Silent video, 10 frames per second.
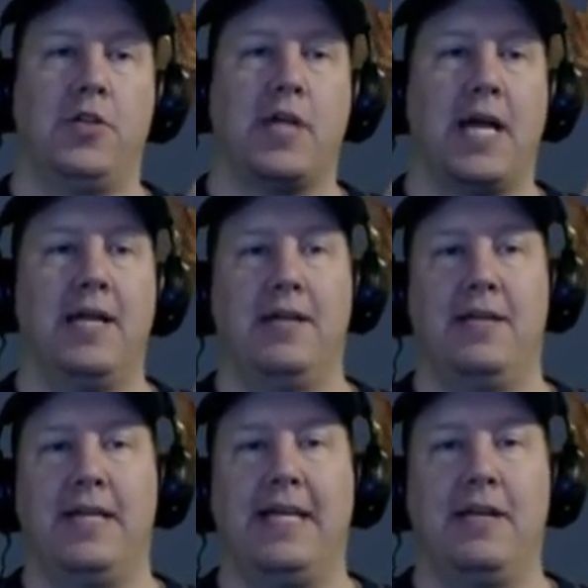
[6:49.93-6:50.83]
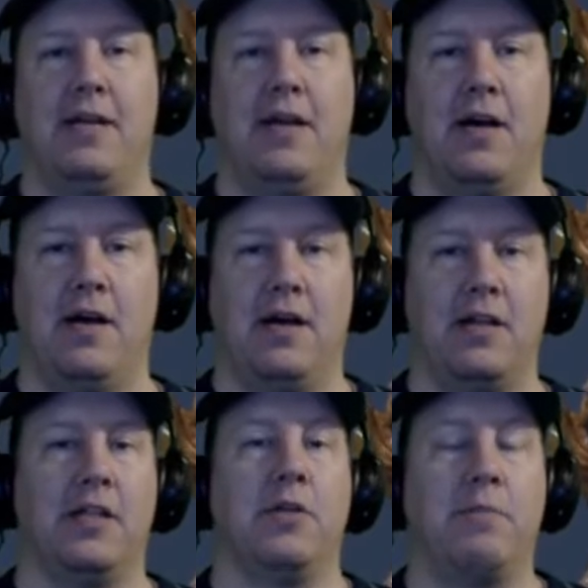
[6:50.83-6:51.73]
you kind of need uh, a
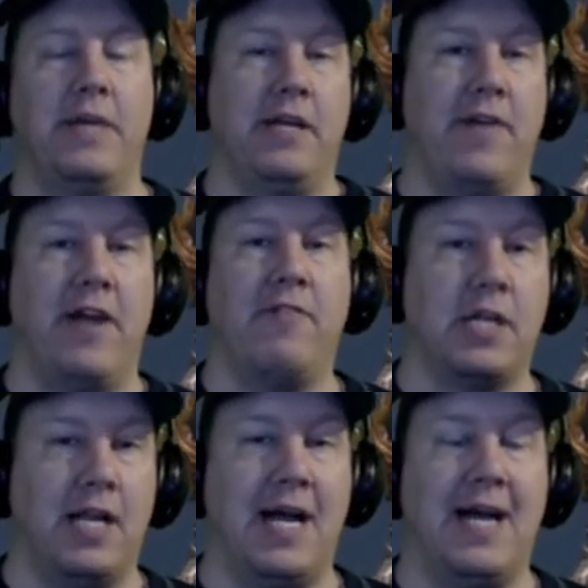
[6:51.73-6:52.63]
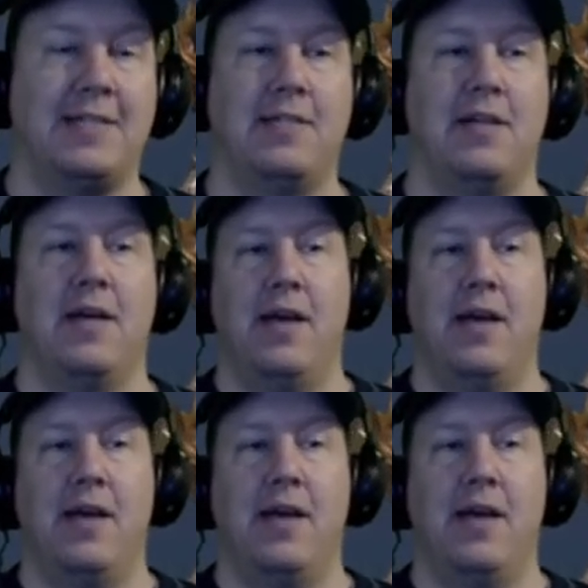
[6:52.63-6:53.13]
little bit of every class,